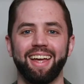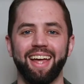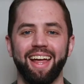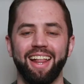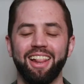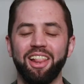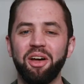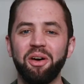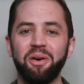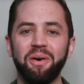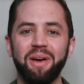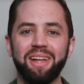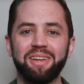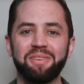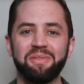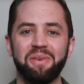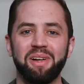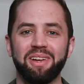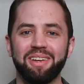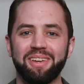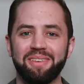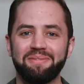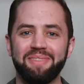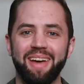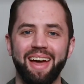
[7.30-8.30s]
Hello and
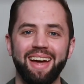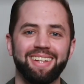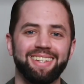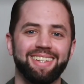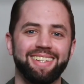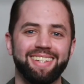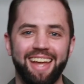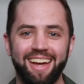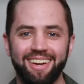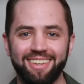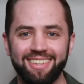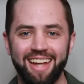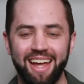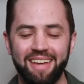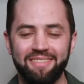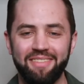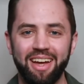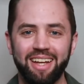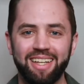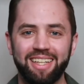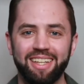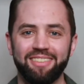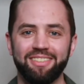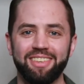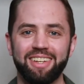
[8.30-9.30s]
welcome back to Downtime
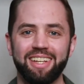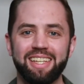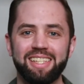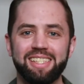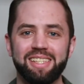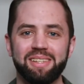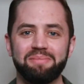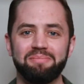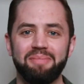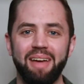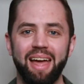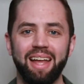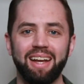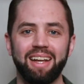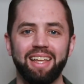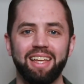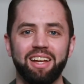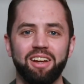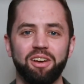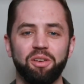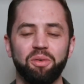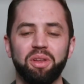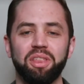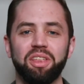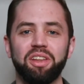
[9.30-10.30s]
Activities. Matt
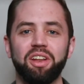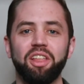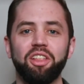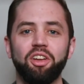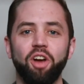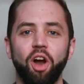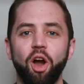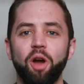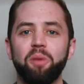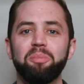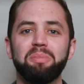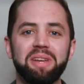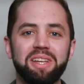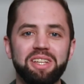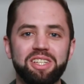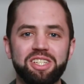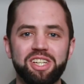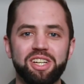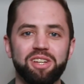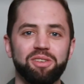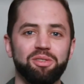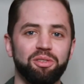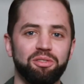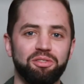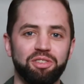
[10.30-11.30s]
here with another
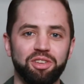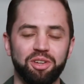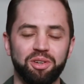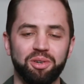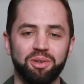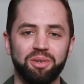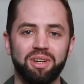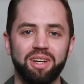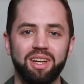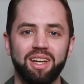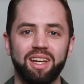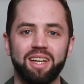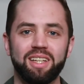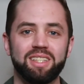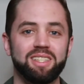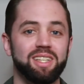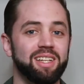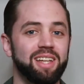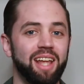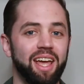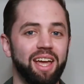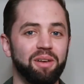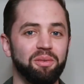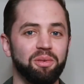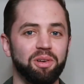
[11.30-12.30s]
RPG review.
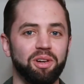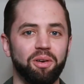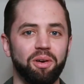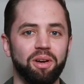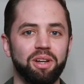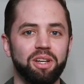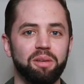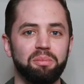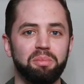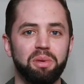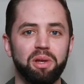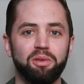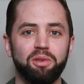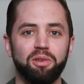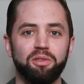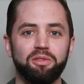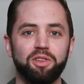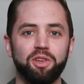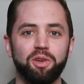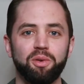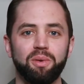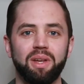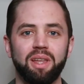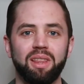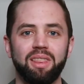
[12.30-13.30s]
Today we're going to be
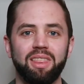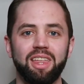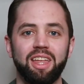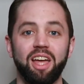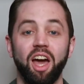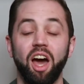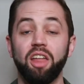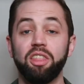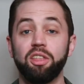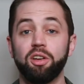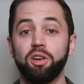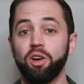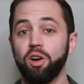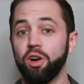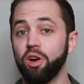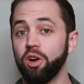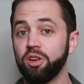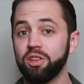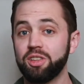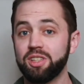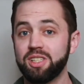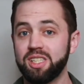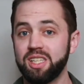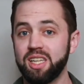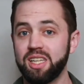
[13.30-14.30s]
reviewing the Other
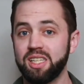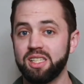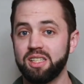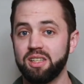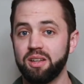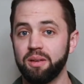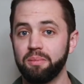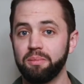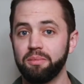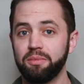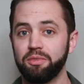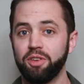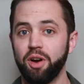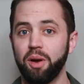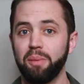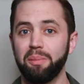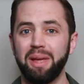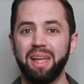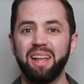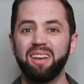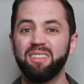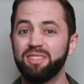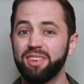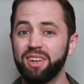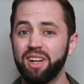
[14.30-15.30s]
Earth system from
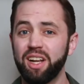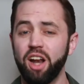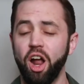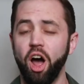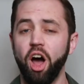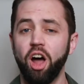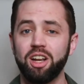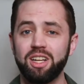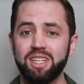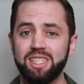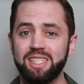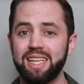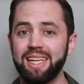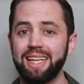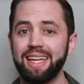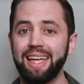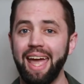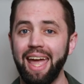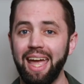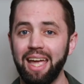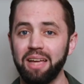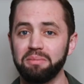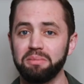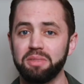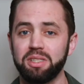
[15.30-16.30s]
Infinite Odyssey
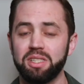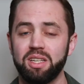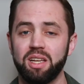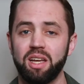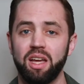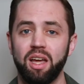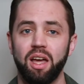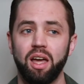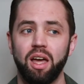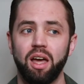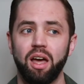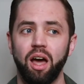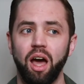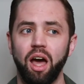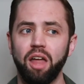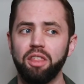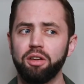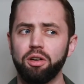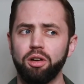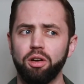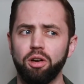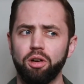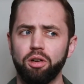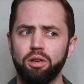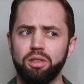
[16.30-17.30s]
Games.
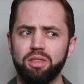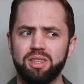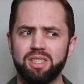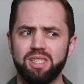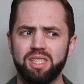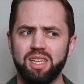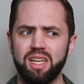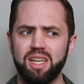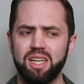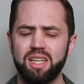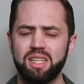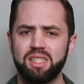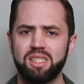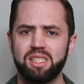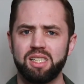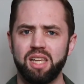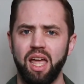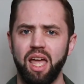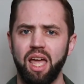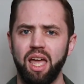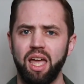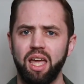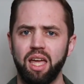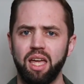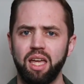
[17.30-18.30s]
Other Earths is
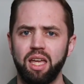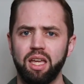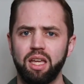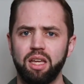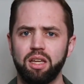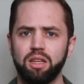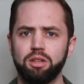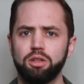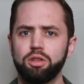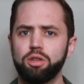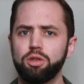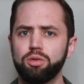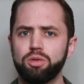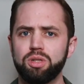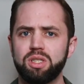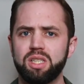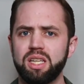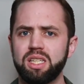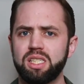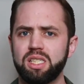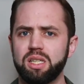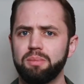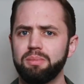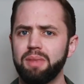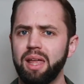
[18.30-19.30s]
a new
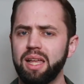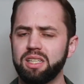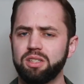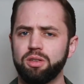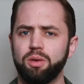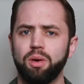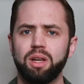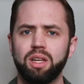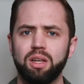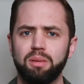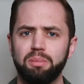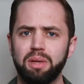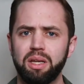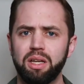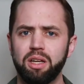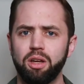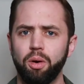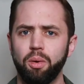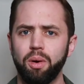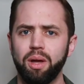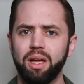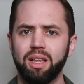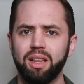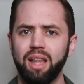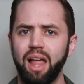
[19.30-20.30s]
system that's going to be
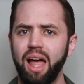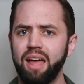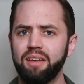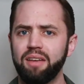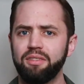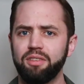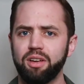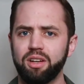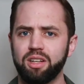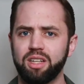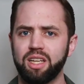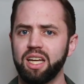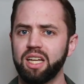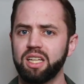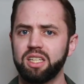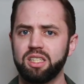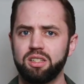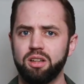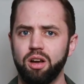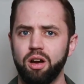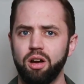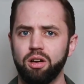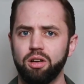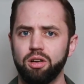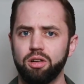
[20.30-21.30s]
going live on
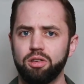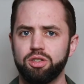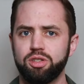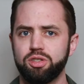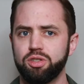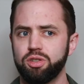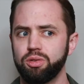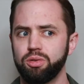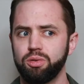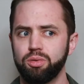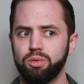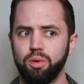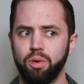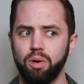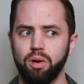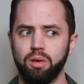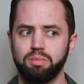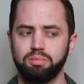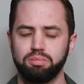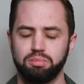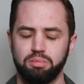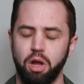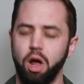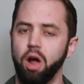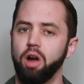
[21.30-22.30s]
Kickstarter soon, or
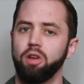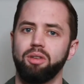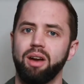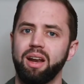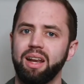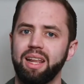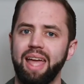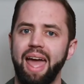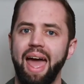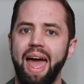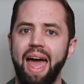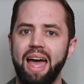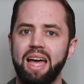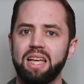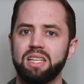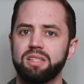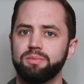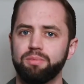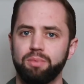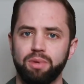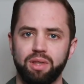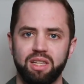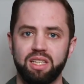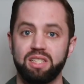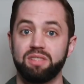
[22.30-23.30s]
already has
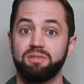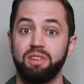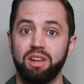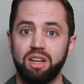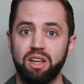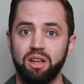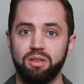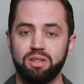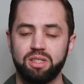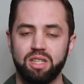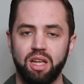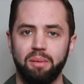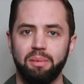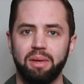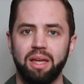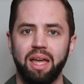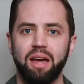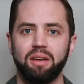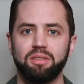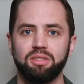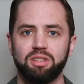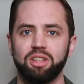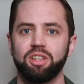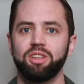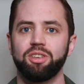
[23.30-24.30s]
when this video is coming
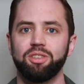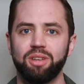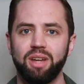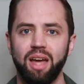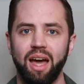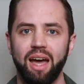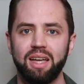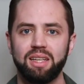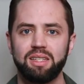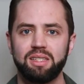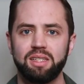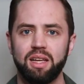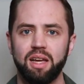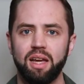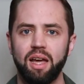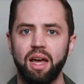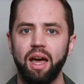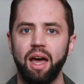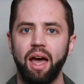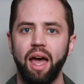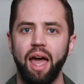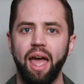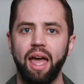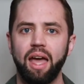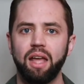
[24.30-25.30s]
out to you guys.
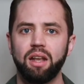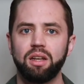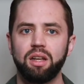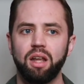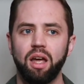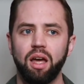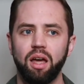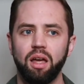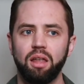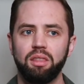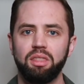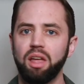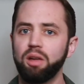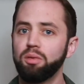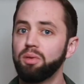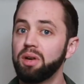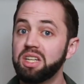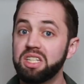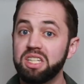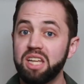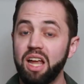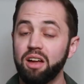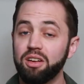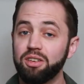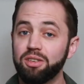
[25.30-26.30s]
And they
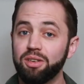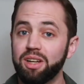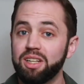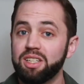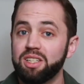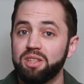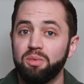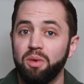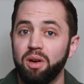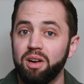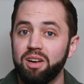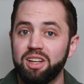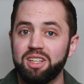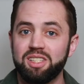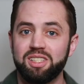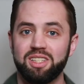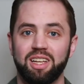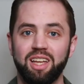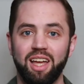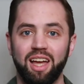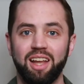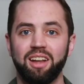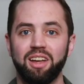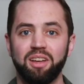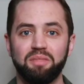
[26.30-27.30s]
reached out to us and wanted us to
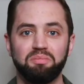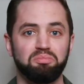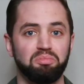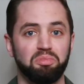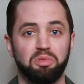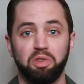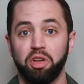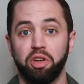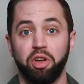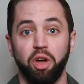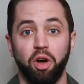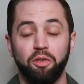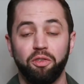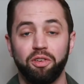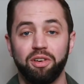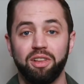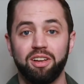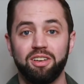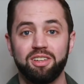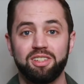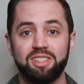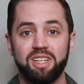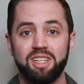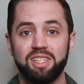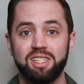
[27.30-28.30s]
kind of look over their
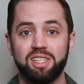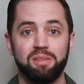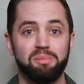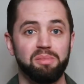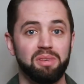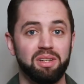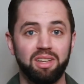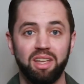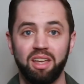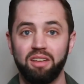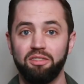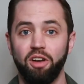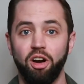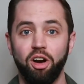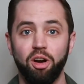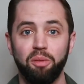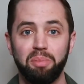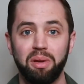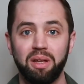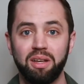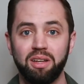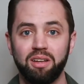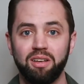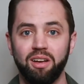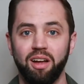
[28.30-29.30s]
system and give our
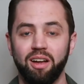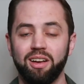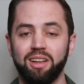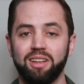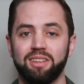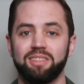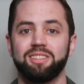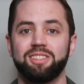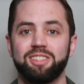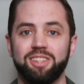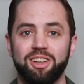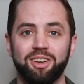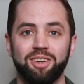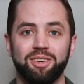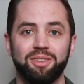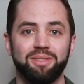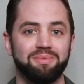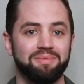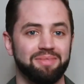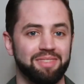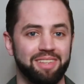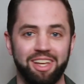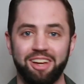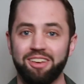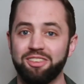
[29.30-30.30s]
opinion on it. So
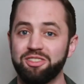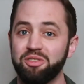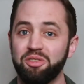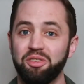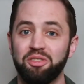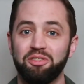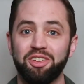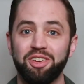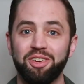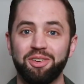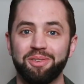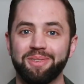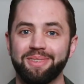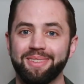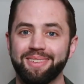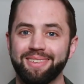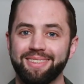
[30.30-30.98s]
here's a review.